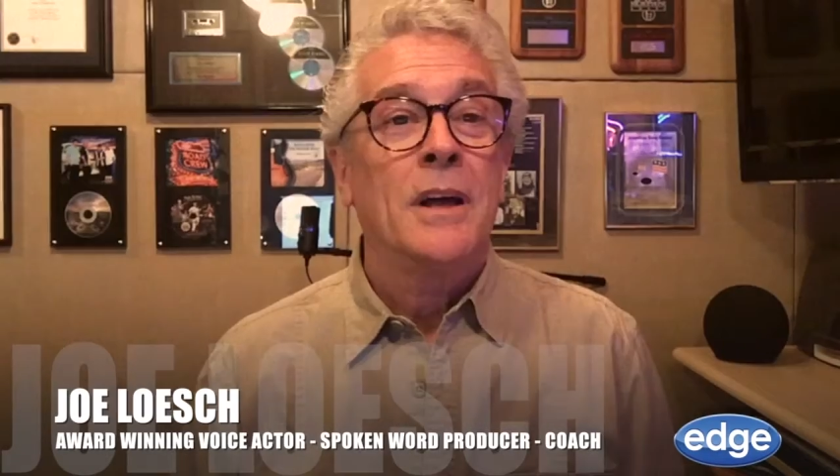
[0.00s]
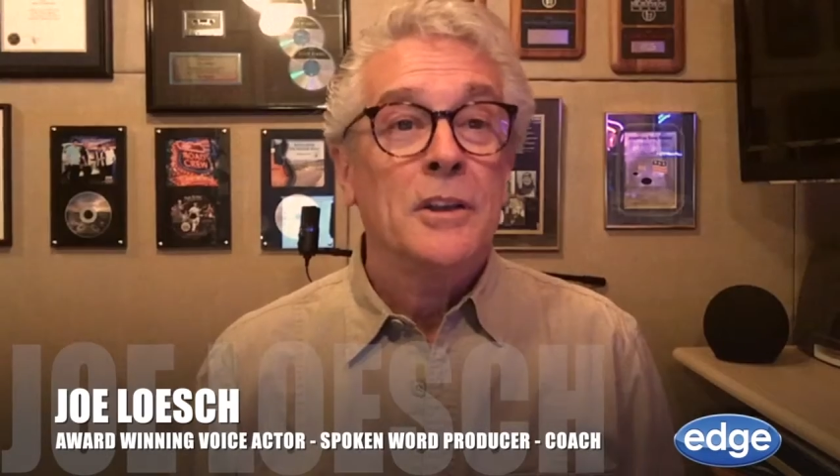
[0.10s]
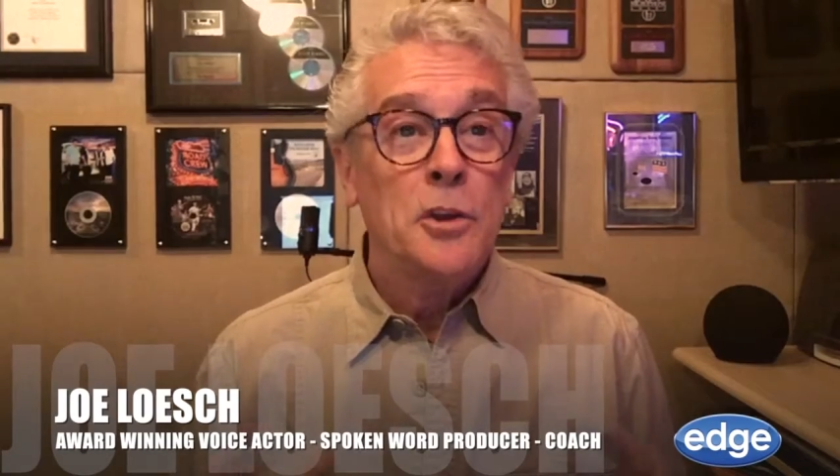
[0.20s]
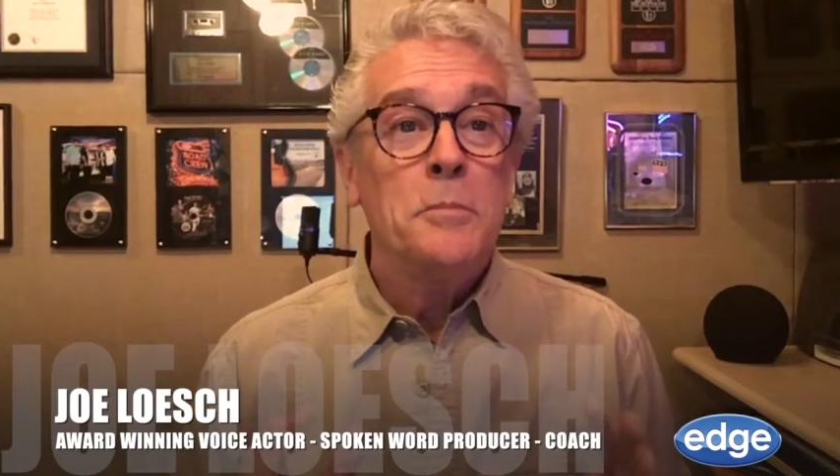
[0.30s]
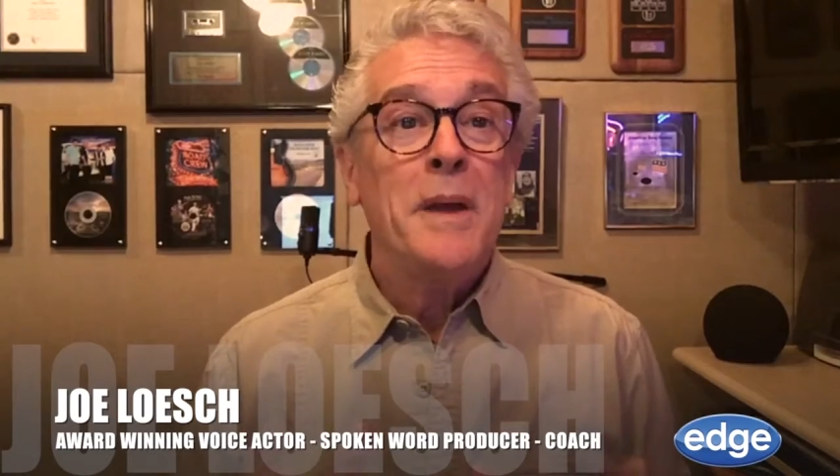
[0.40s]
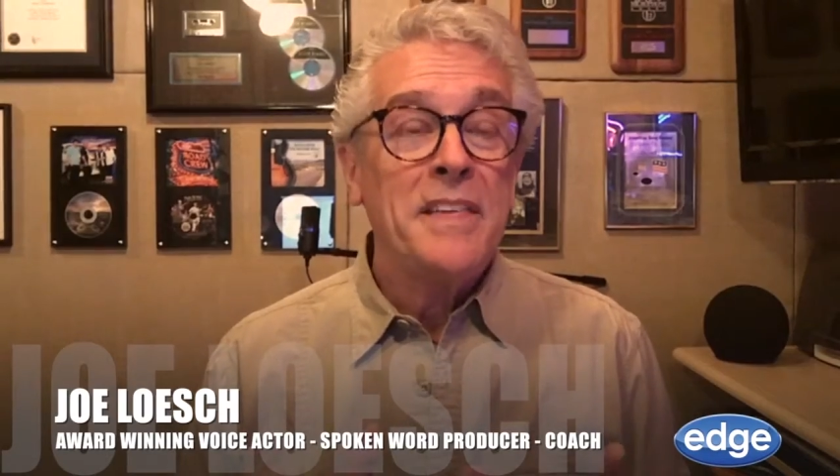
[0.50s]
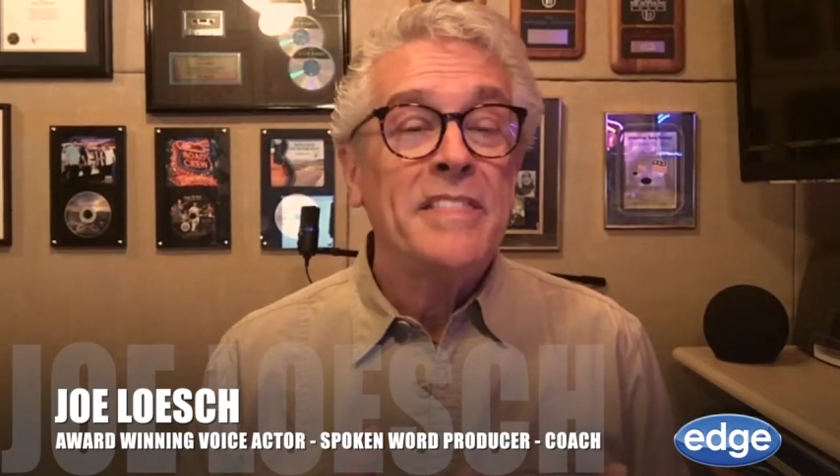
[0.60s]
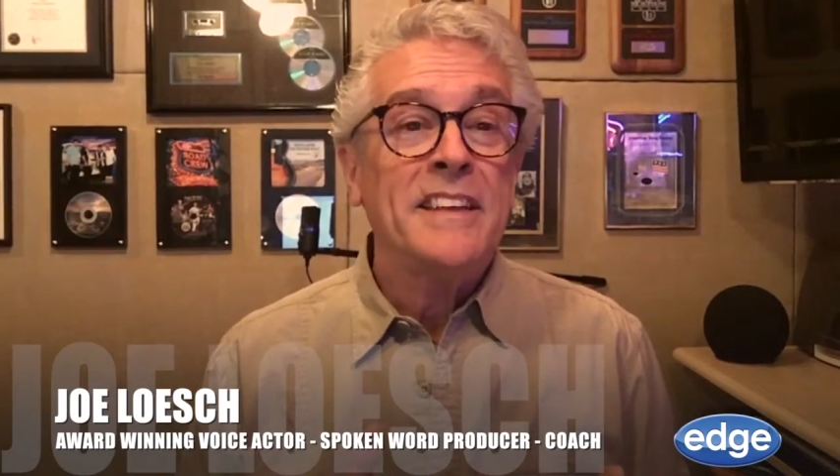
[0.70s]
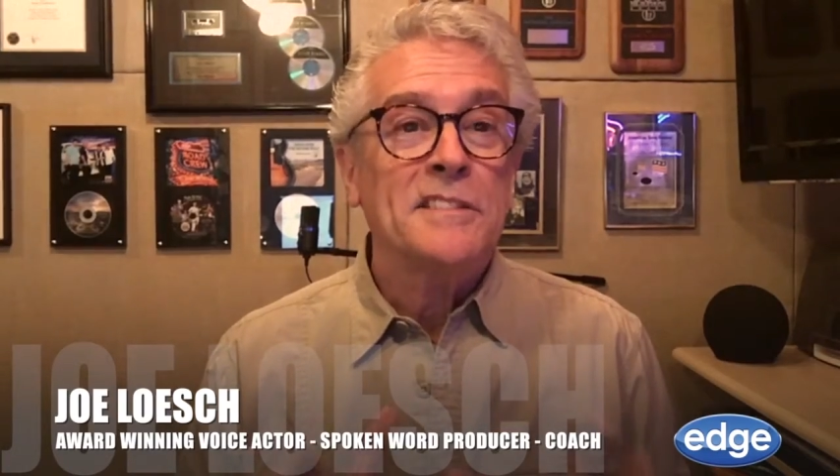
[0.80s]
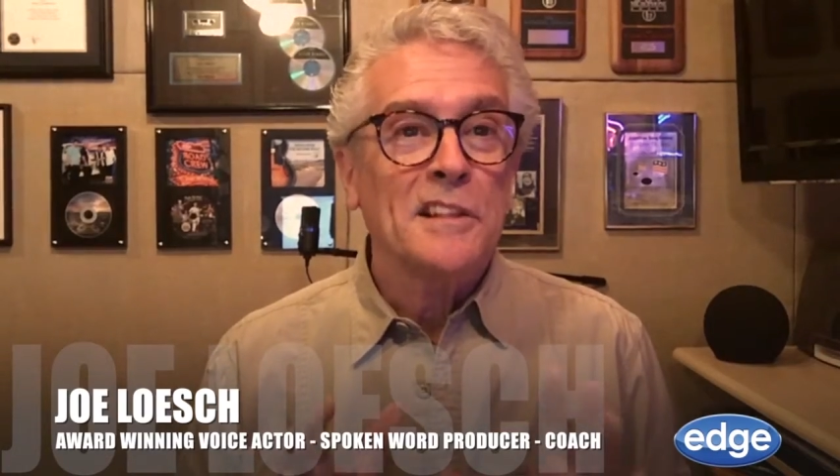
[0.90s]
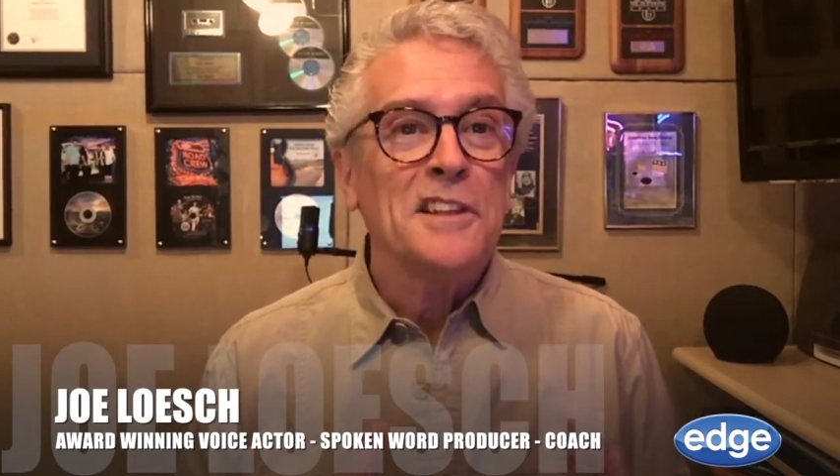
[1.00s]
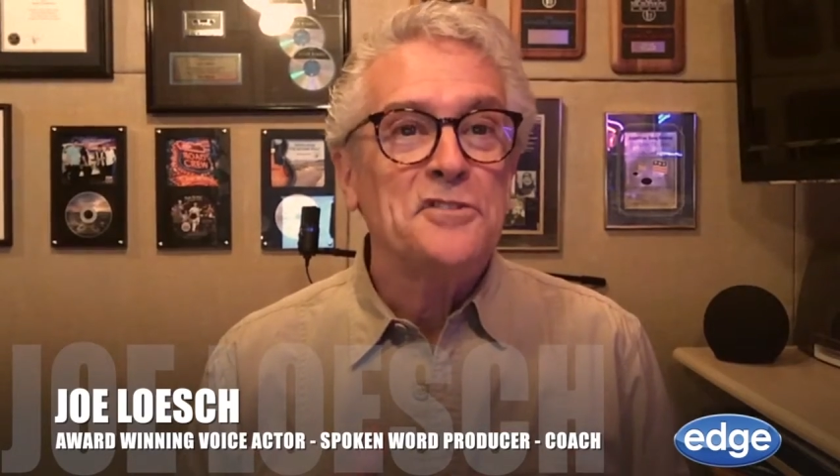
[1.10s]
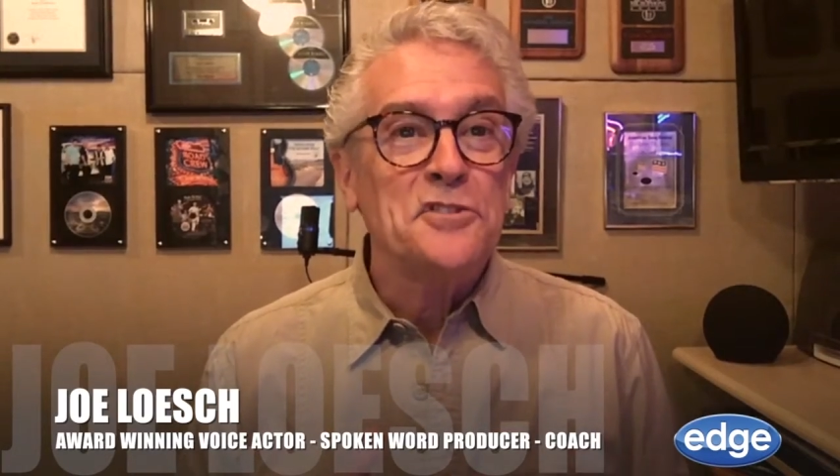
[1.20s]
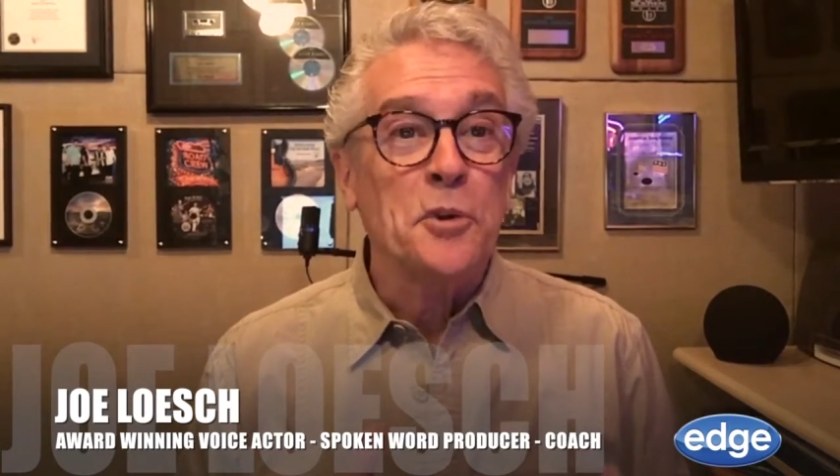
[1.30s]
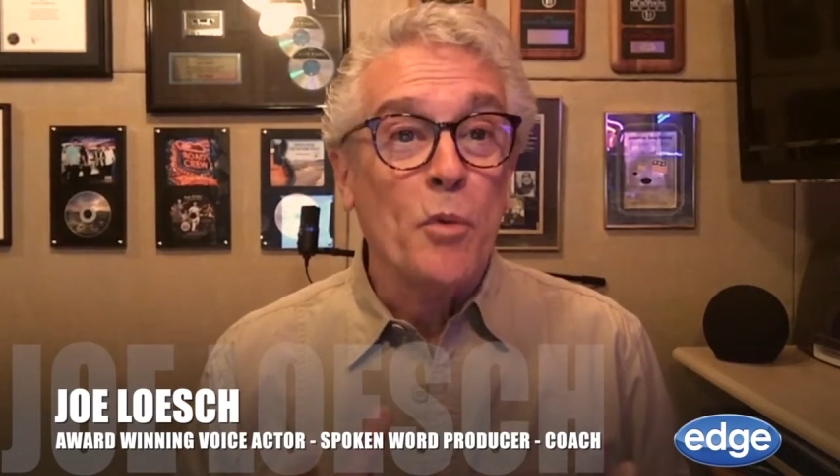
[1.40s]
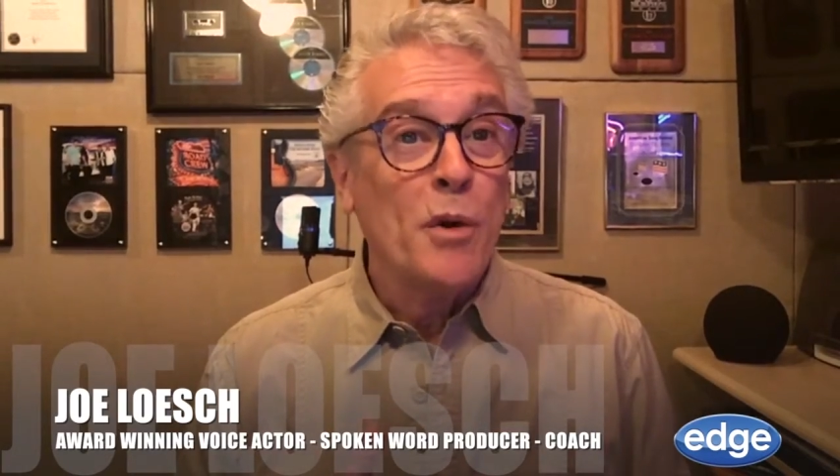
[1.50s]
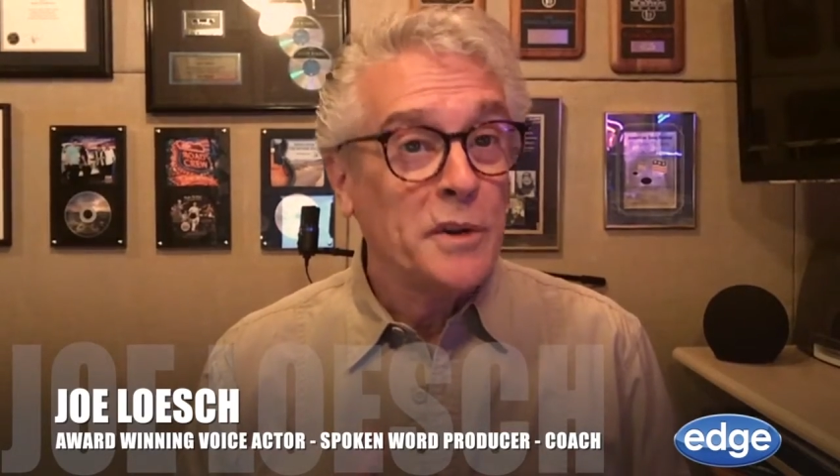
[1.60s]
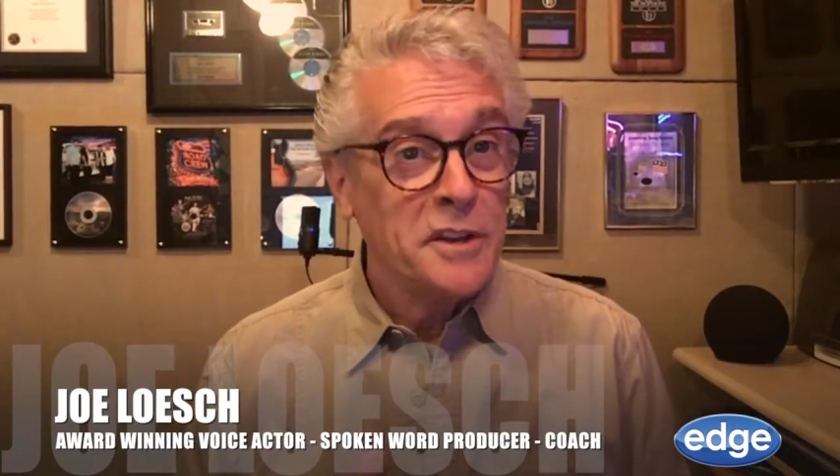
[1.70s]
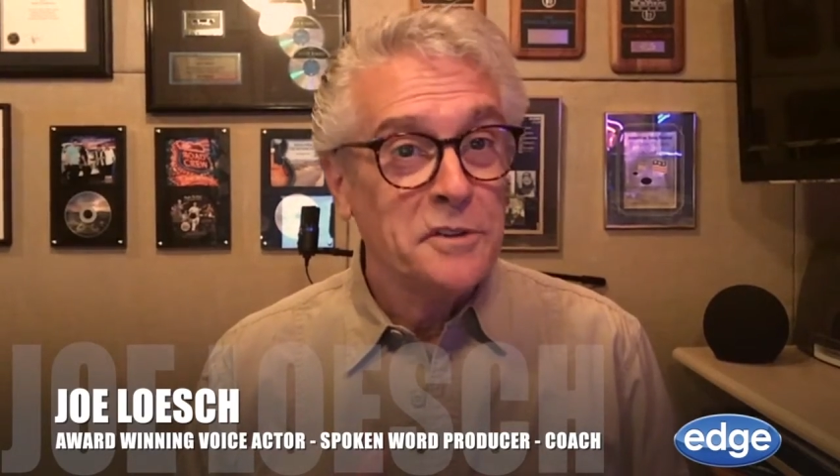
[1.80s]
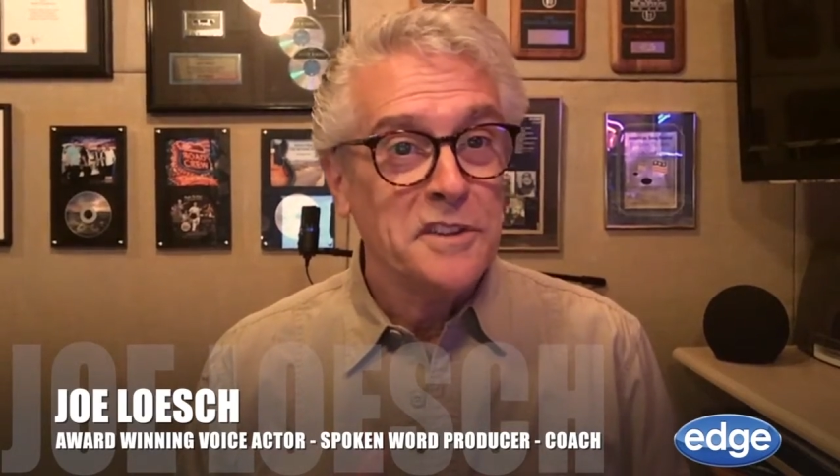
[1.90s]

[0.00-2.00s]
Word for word: You may think the listener won't hear